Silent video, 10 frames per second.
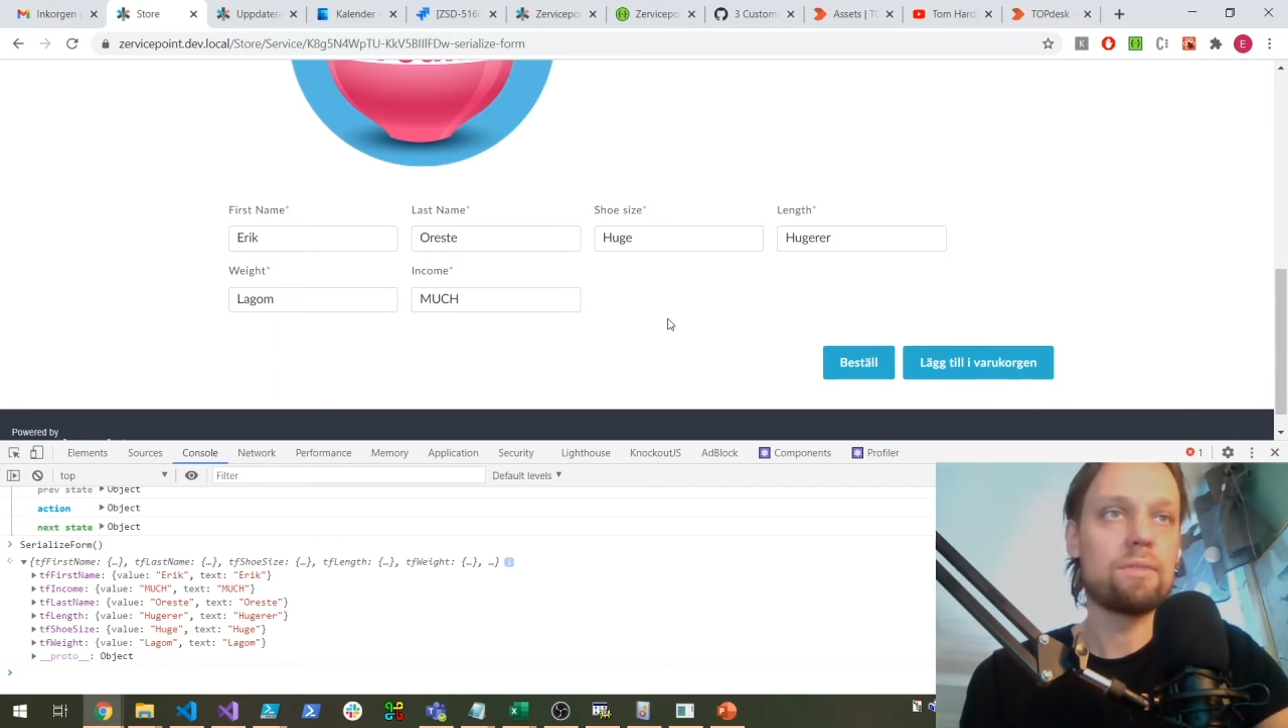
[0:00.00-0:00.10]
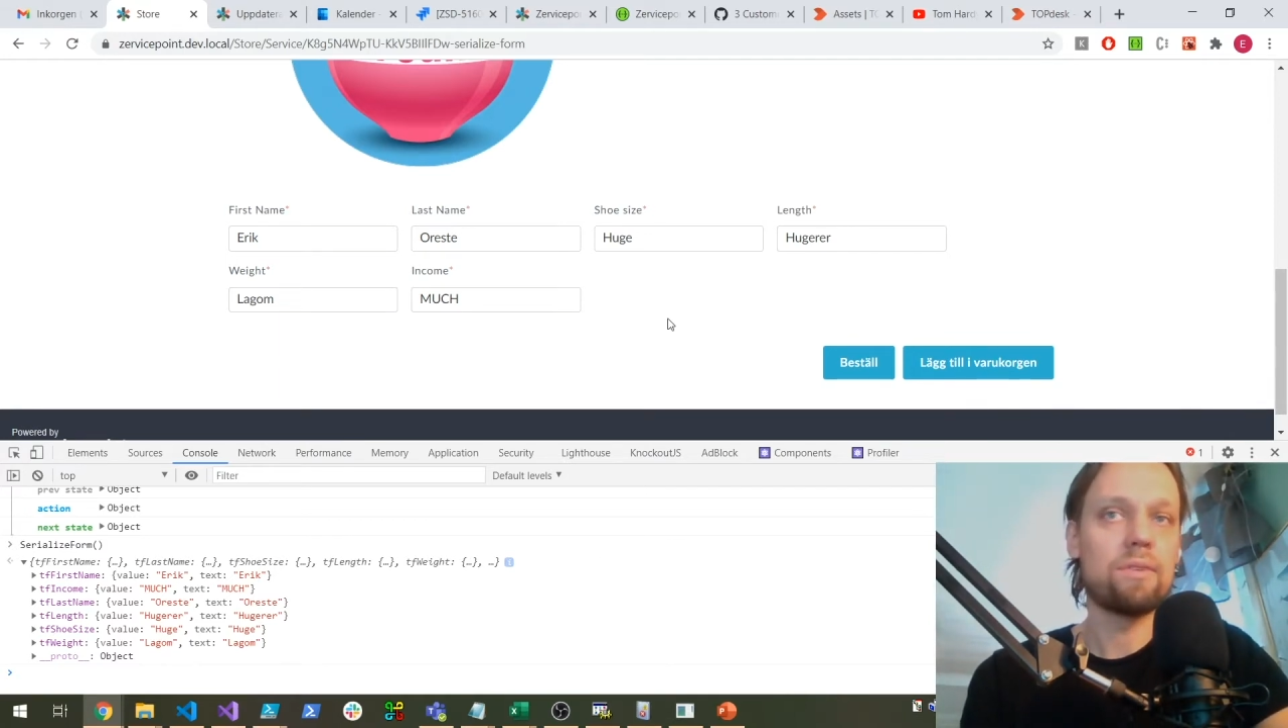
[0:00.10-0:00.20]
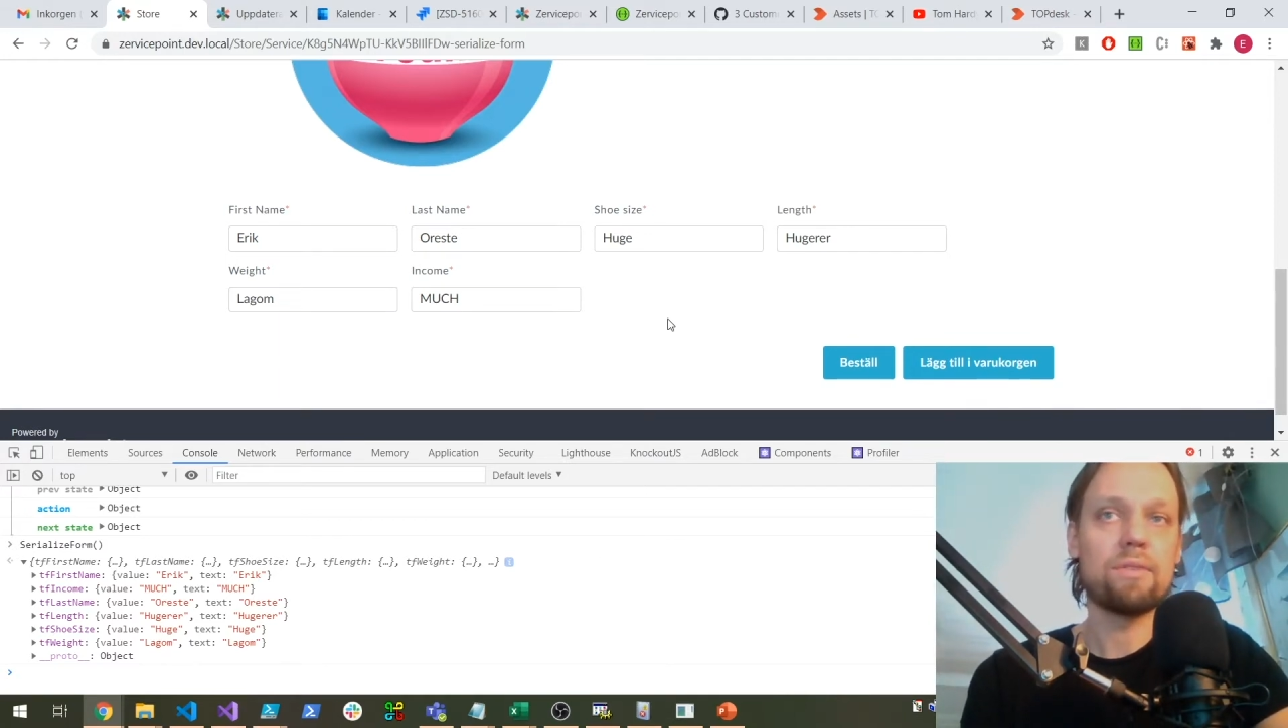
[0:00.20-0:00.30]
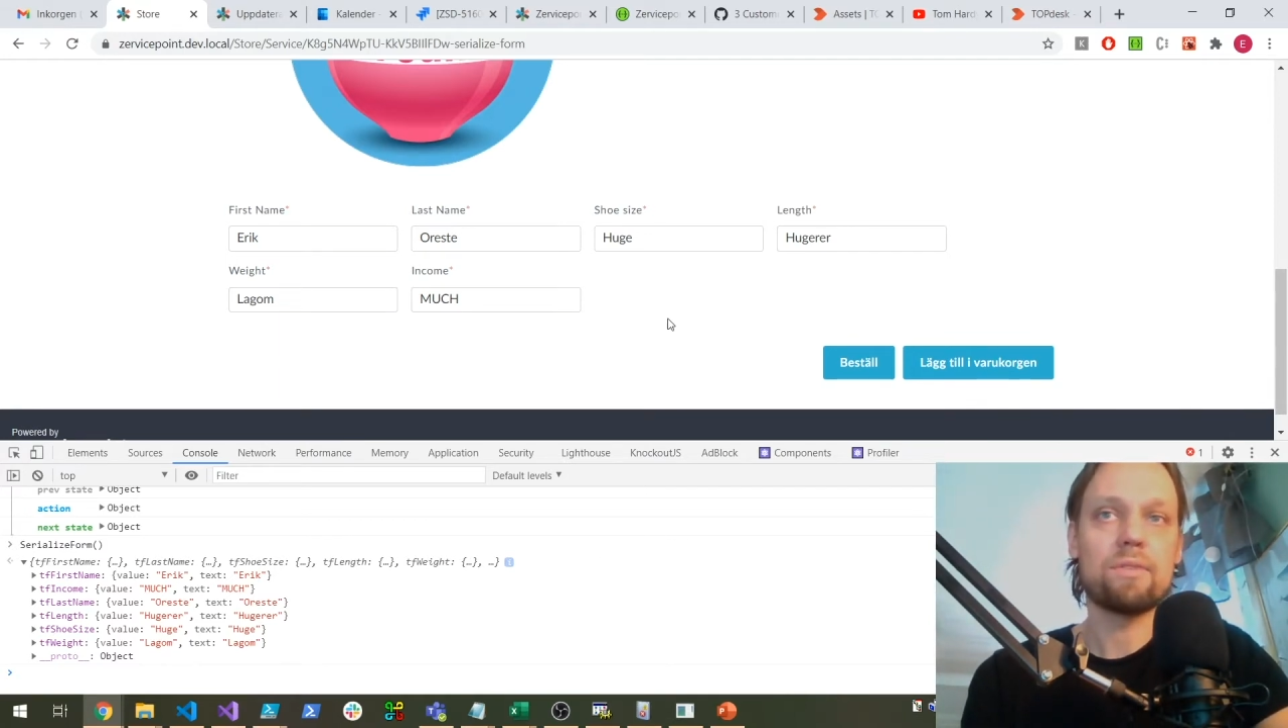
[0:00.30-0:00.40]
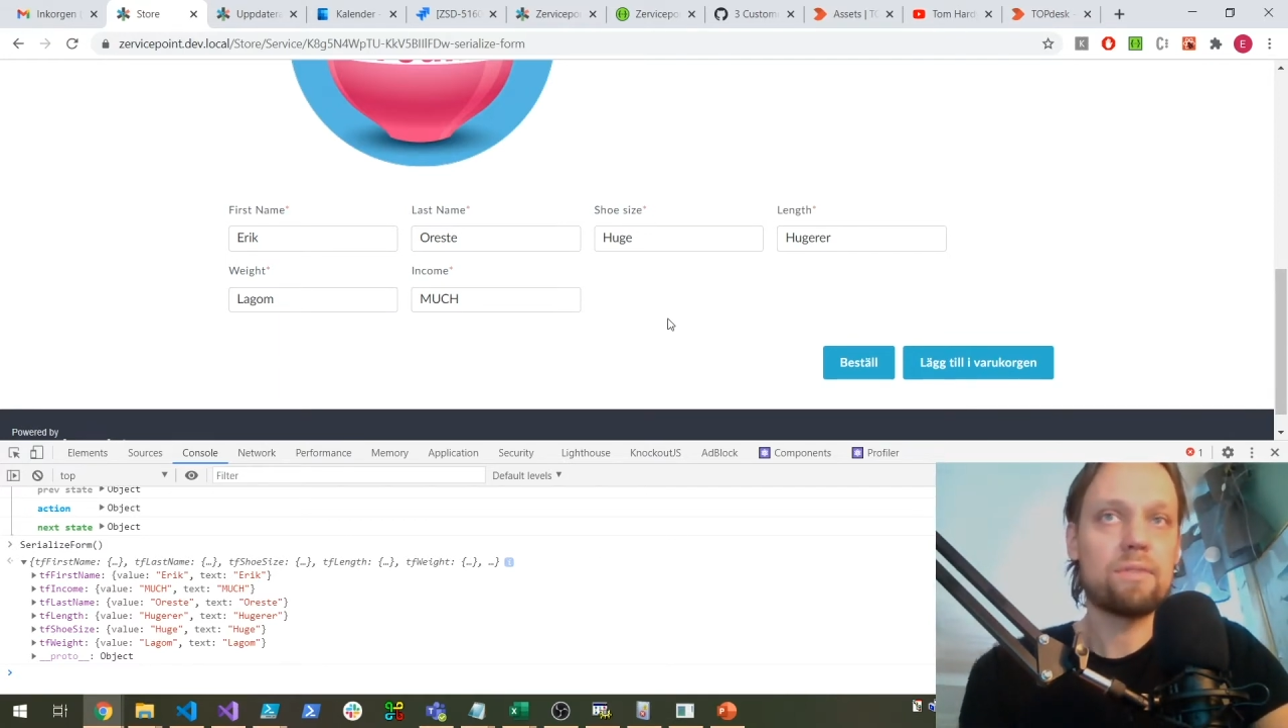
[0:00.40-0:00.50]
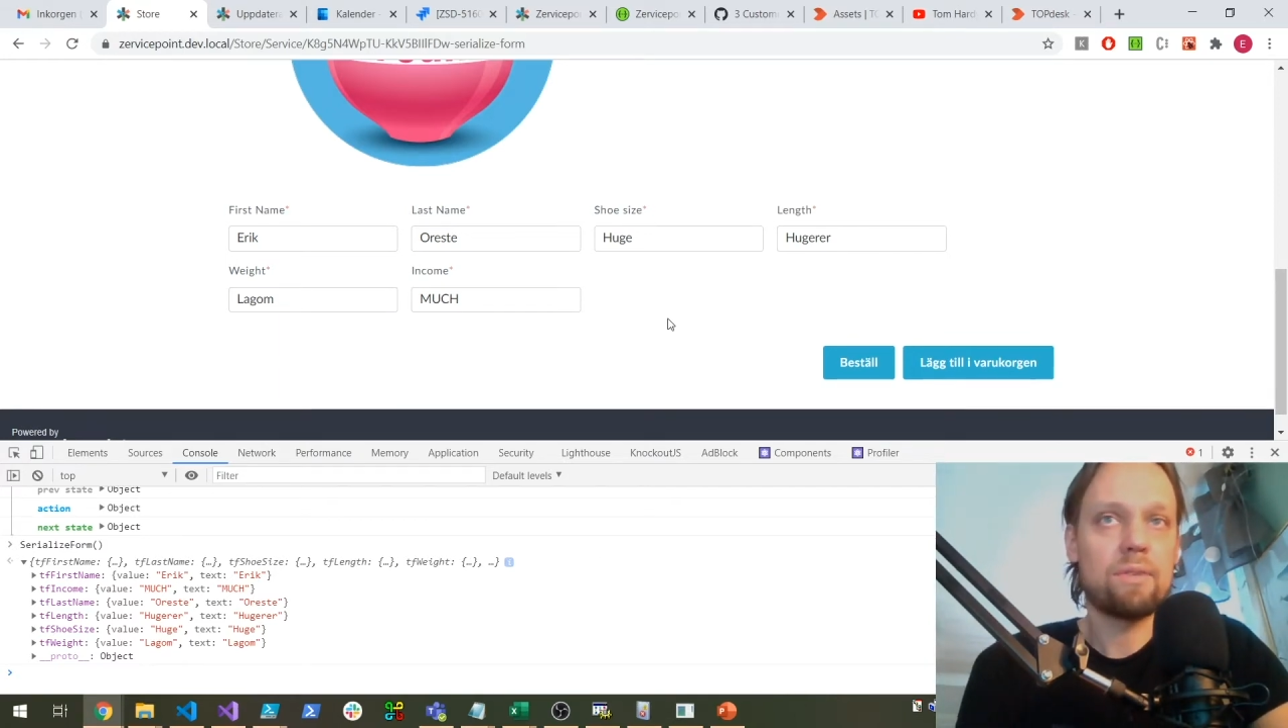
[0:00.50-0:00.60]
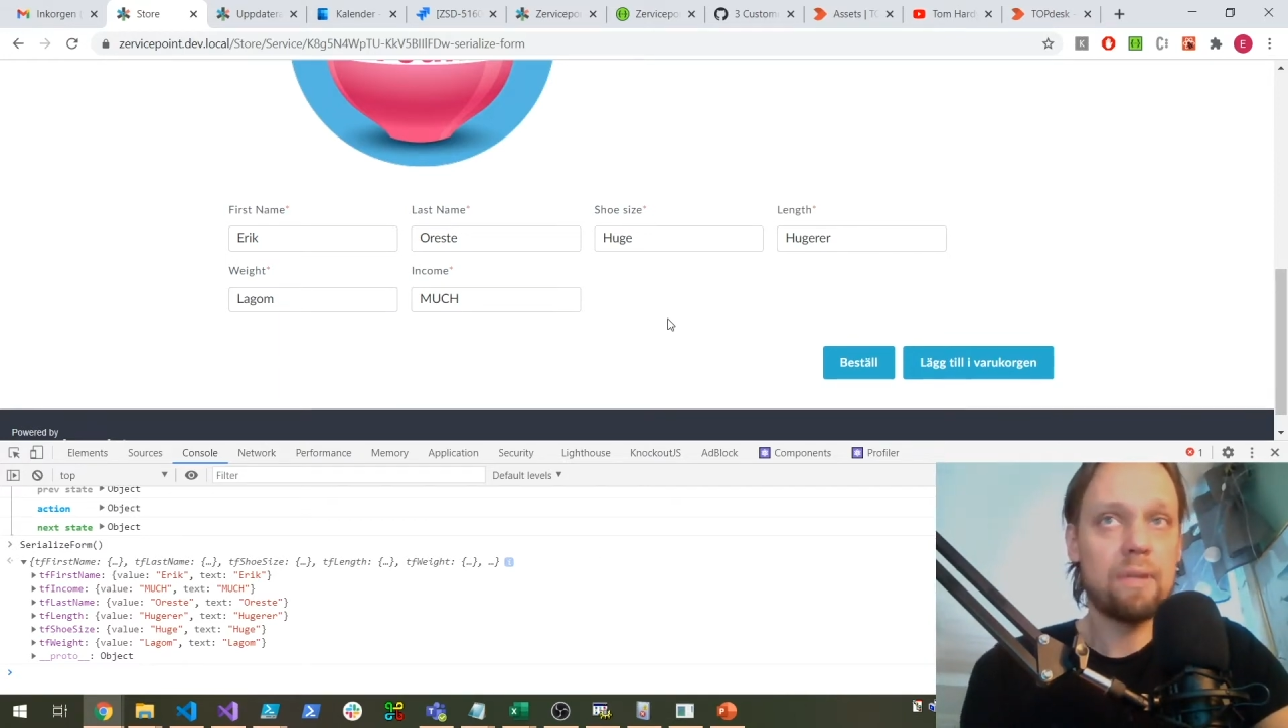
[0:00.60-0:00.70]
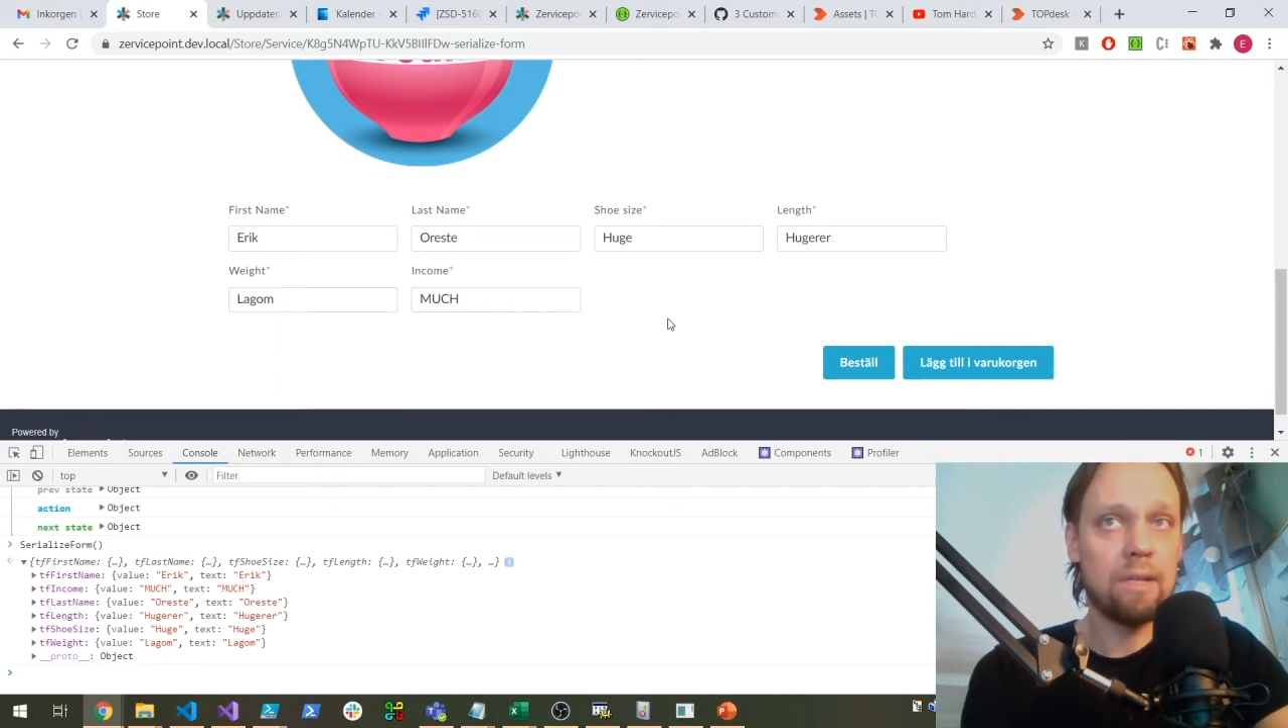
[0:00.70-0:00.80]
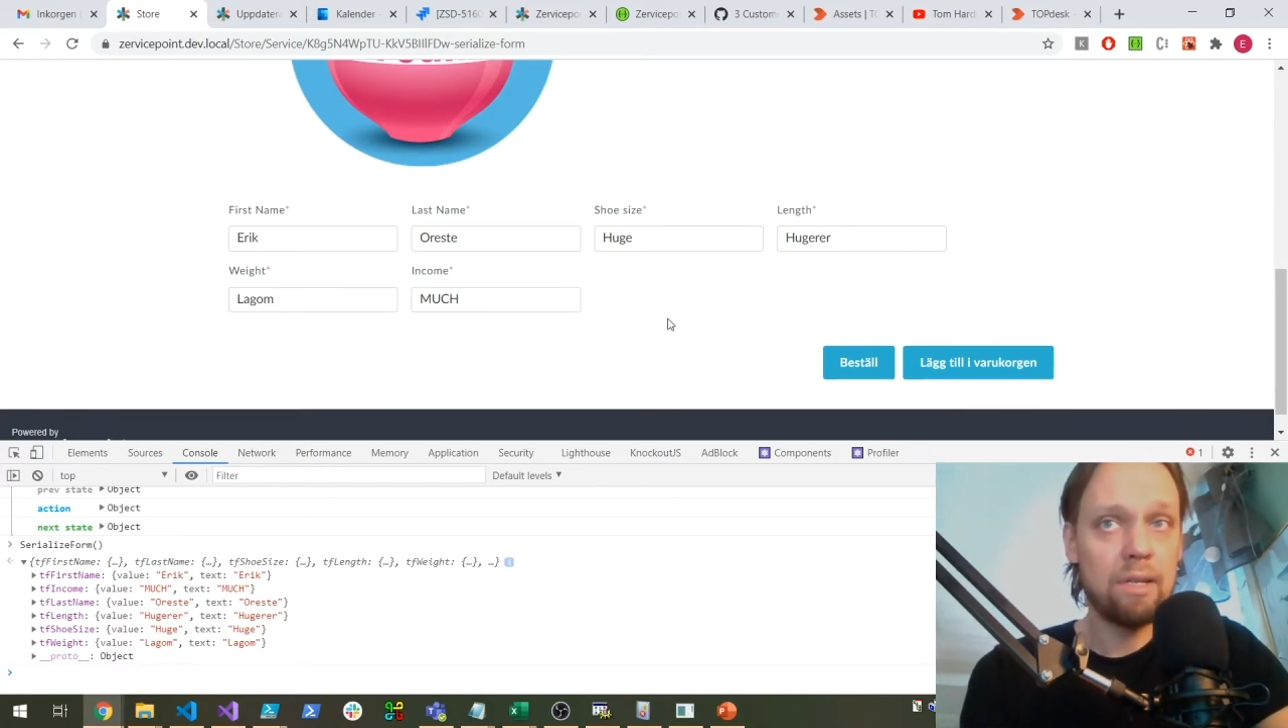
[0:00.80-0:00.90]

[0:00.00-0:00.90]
just